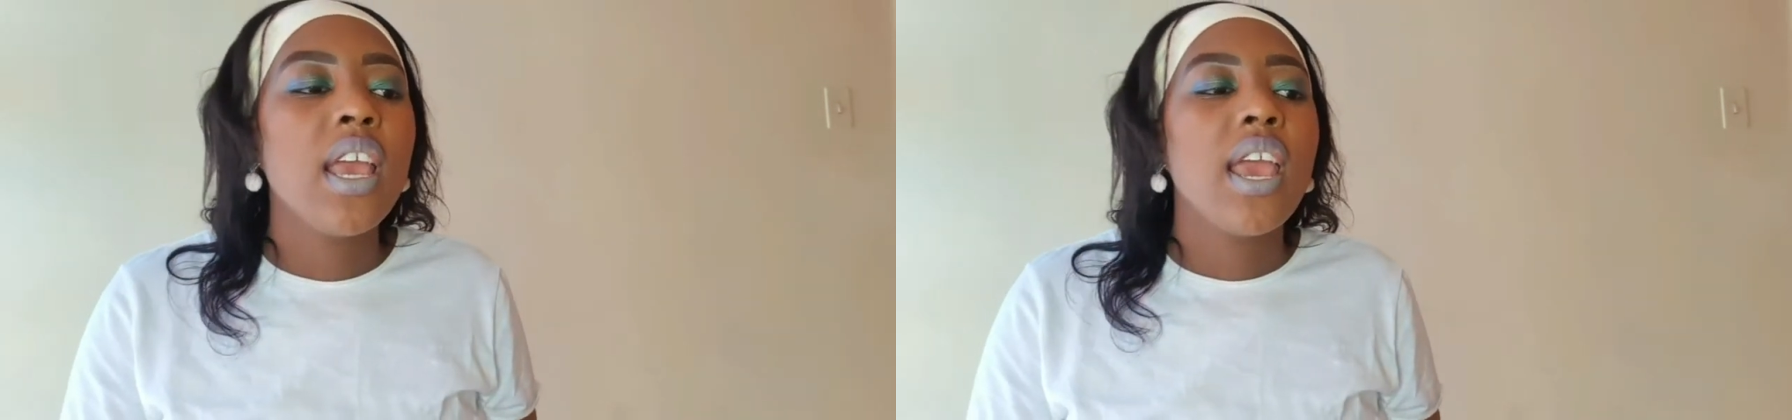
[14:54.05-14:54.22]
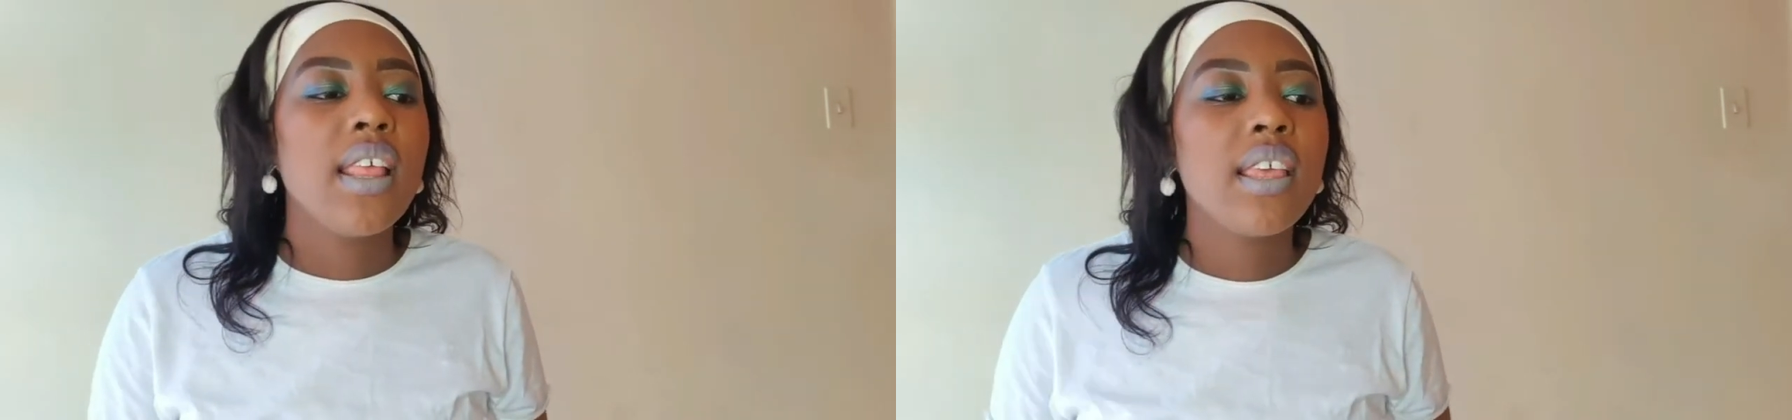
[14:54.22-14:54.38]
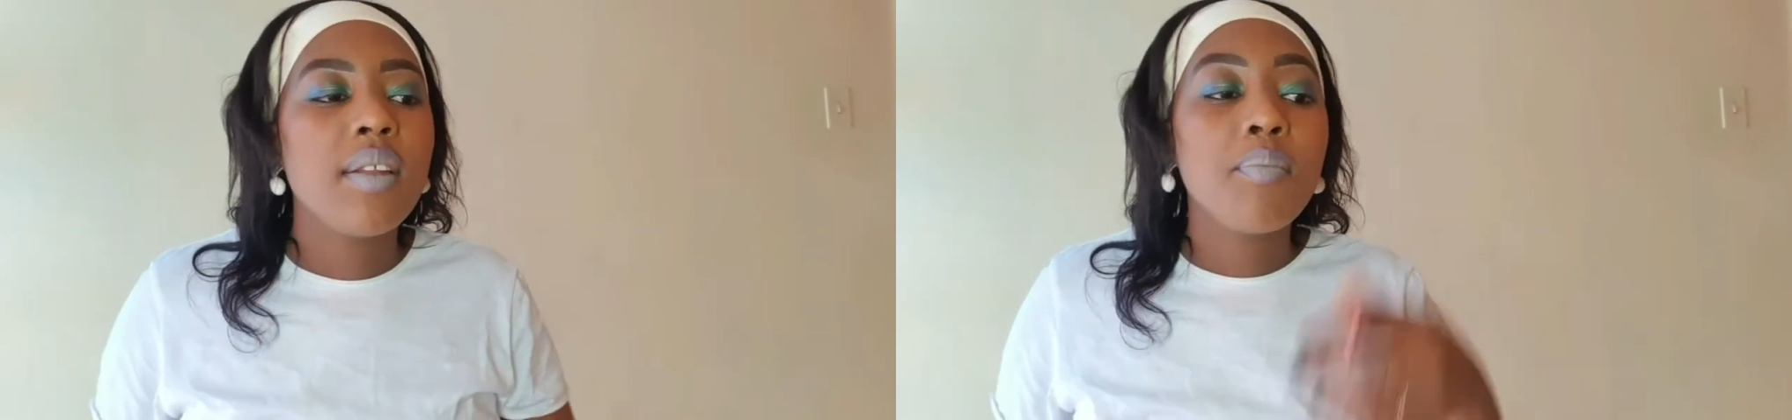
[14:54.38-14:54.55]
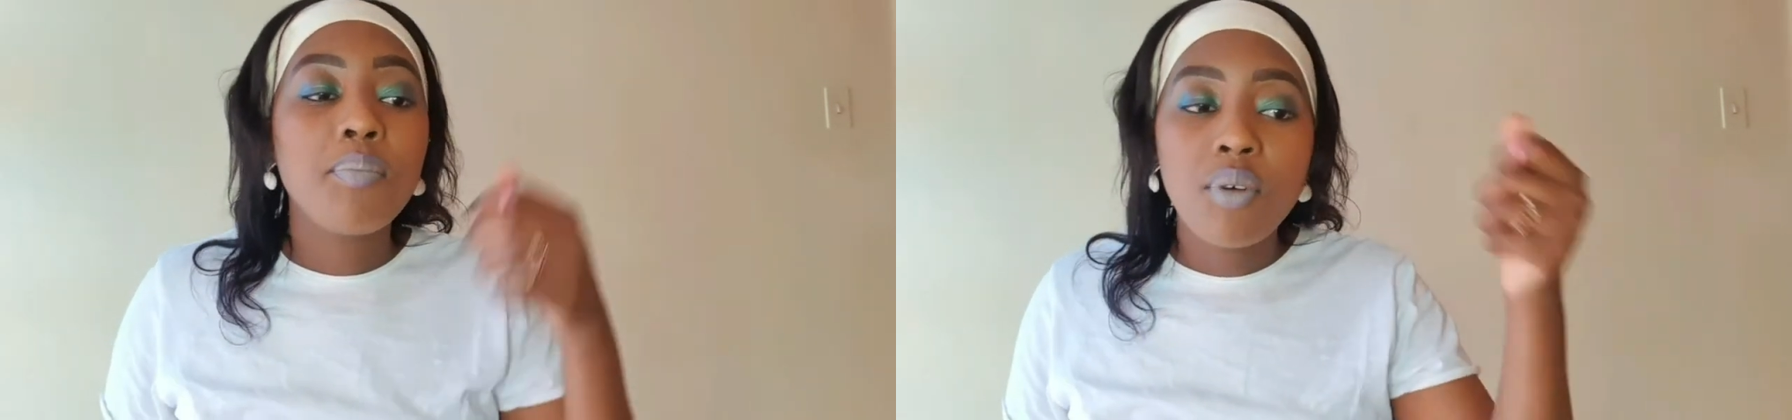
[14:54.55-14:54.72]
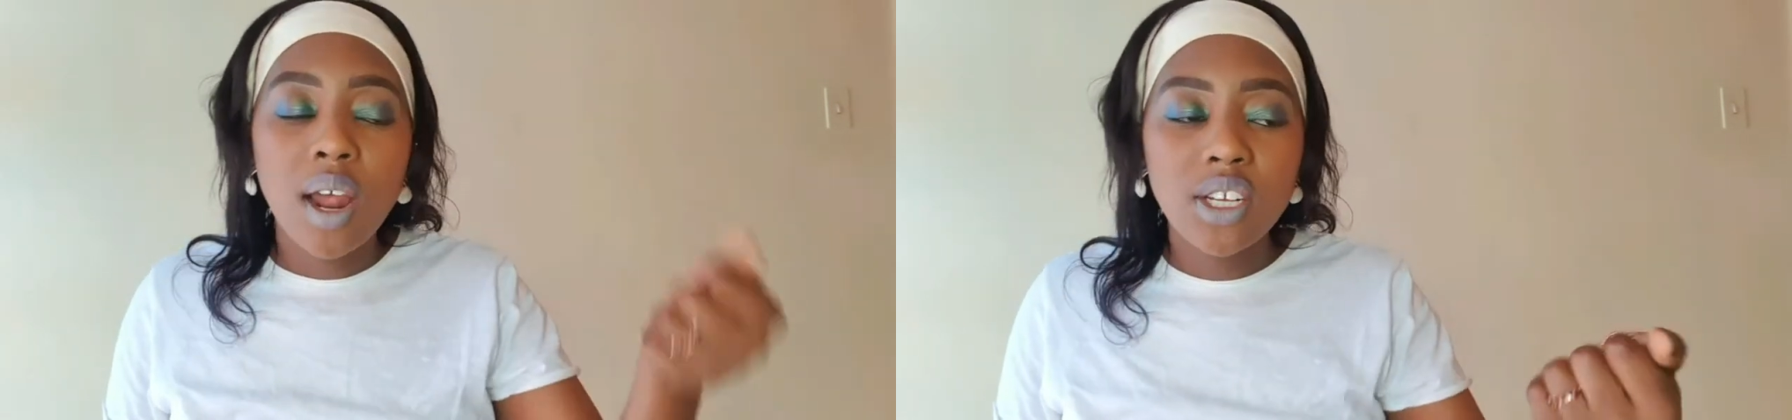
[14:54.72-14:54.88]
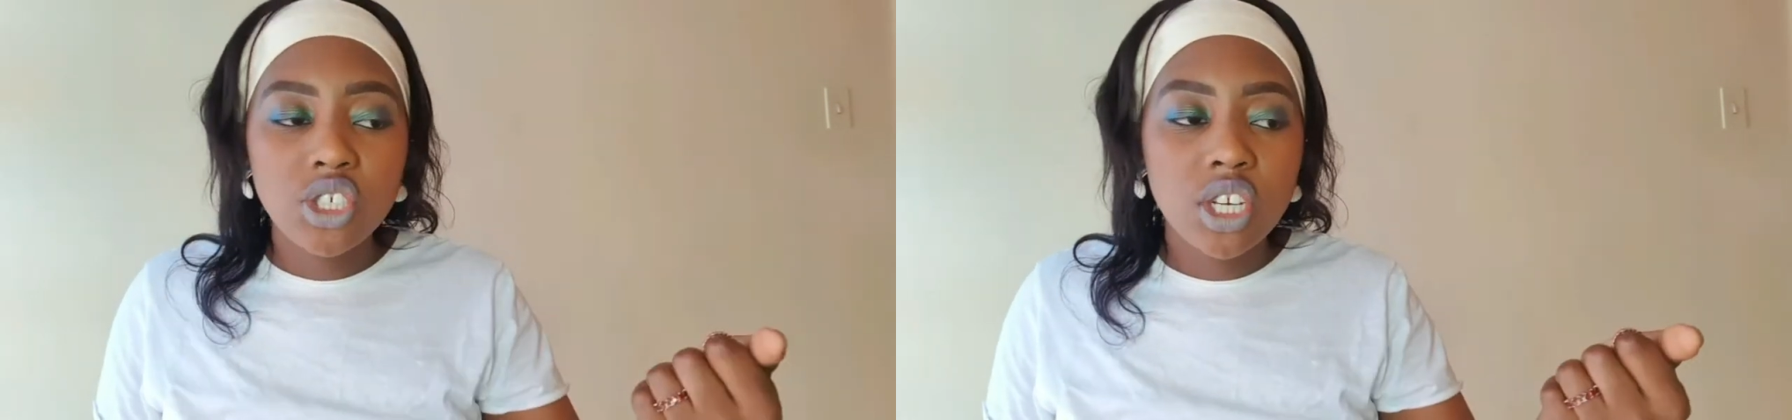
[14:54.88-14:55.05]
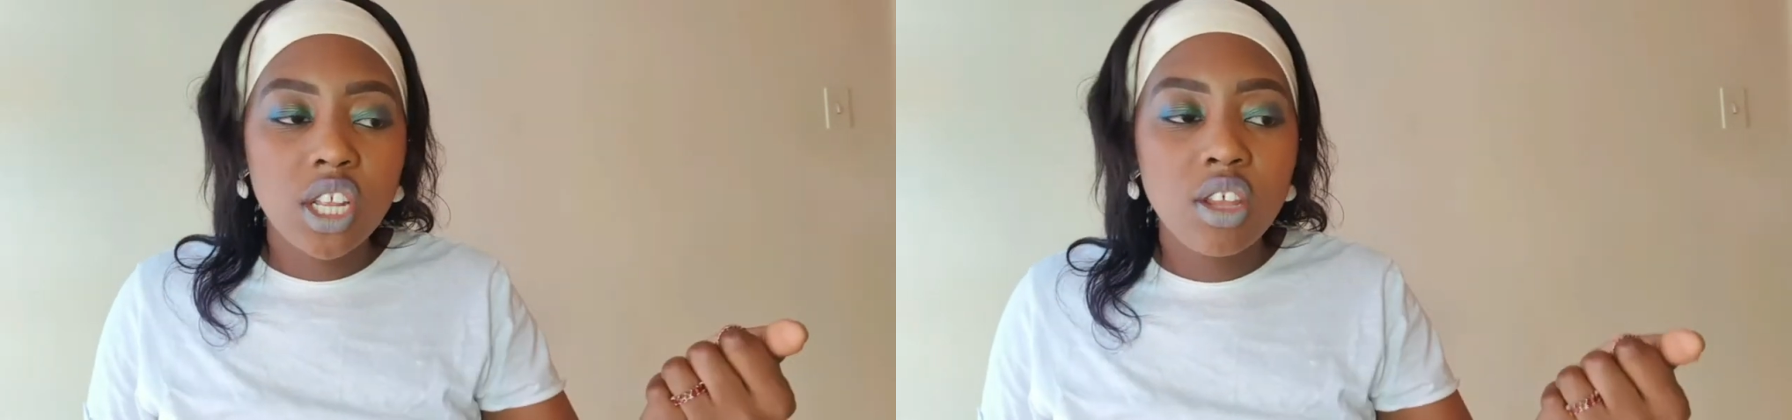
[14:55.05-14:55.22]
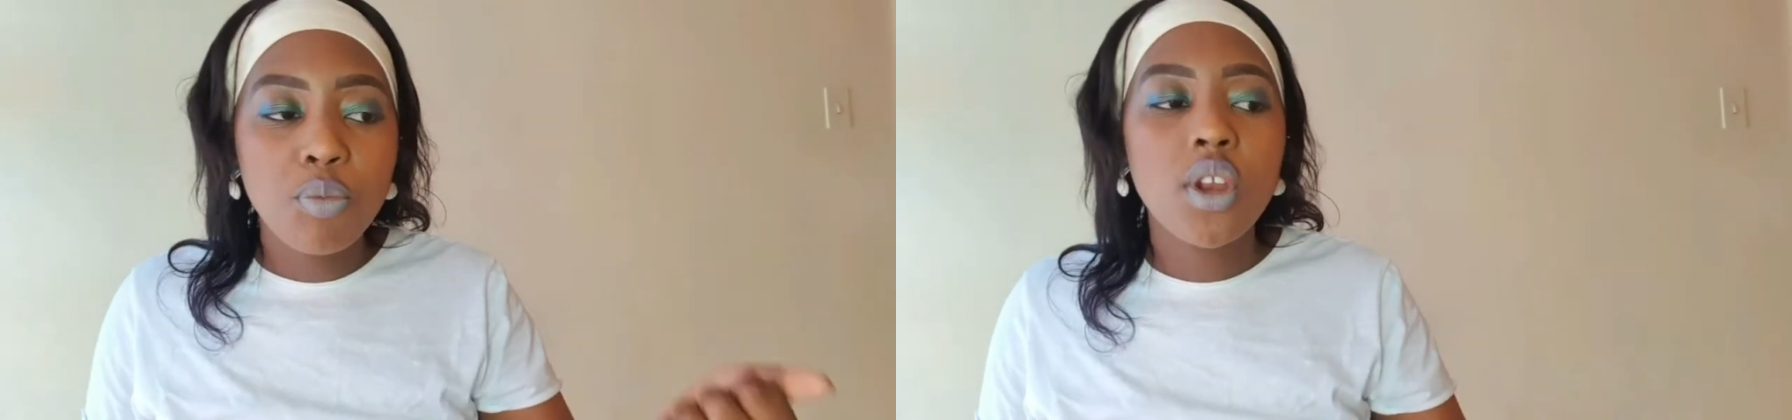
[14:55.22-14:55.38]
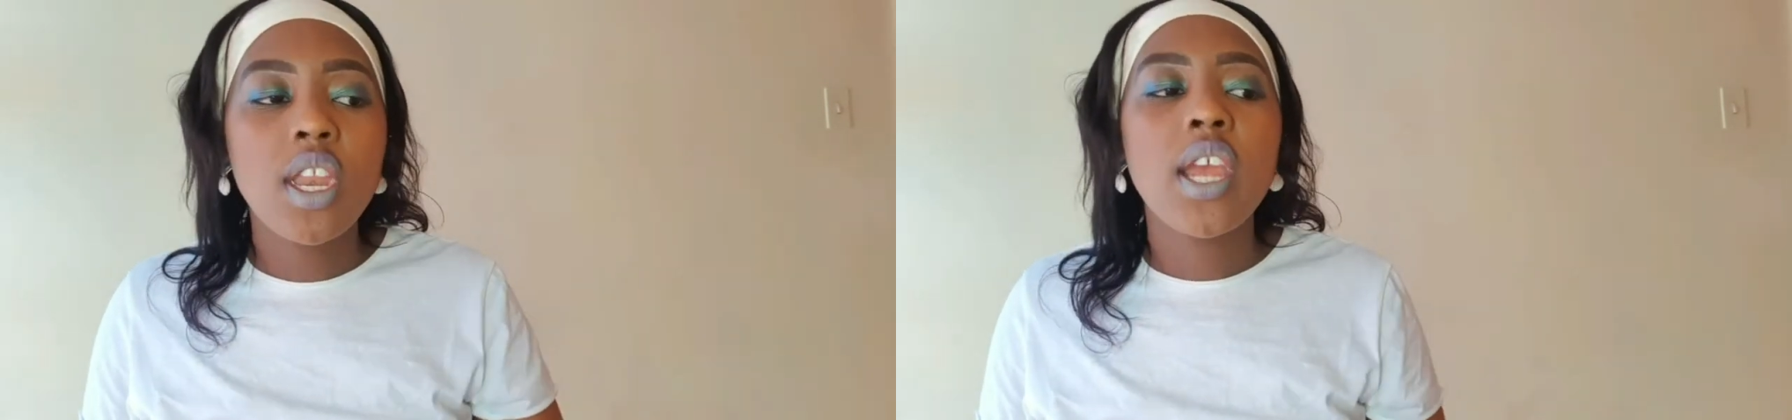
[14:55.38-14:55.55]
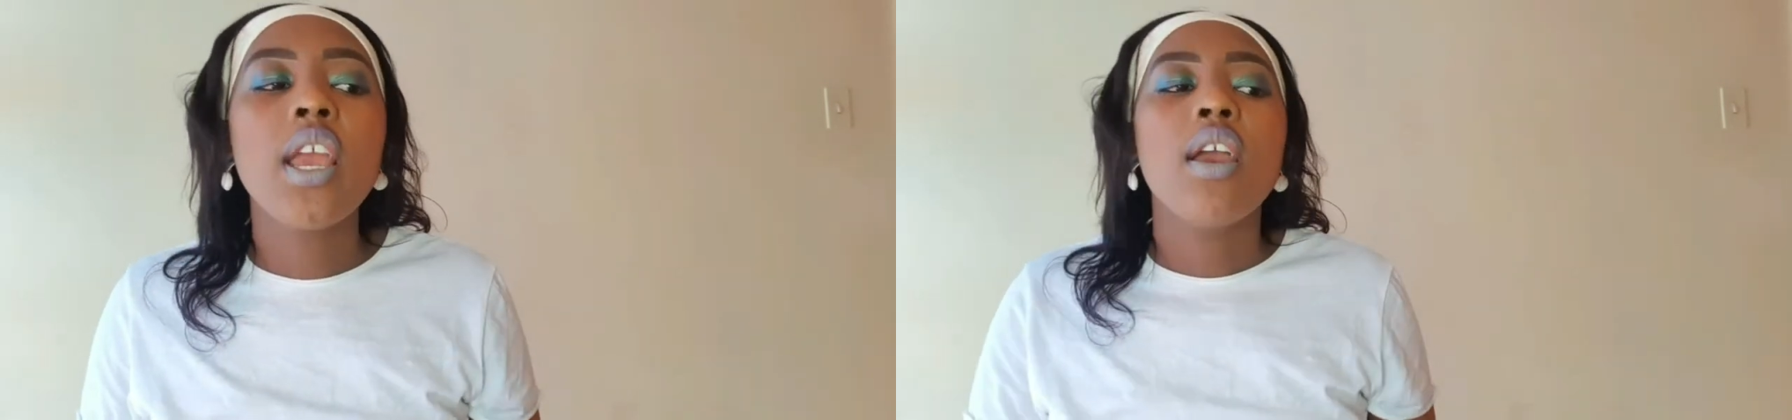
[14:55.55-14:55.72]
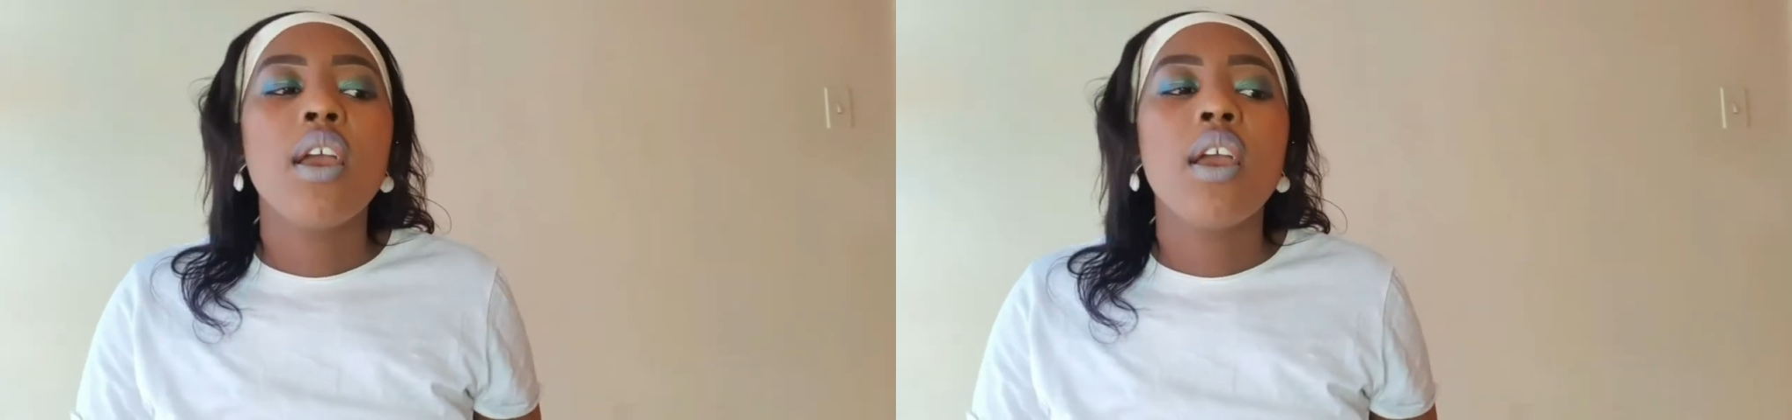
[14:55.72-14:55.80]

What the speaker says: and then brush in the morning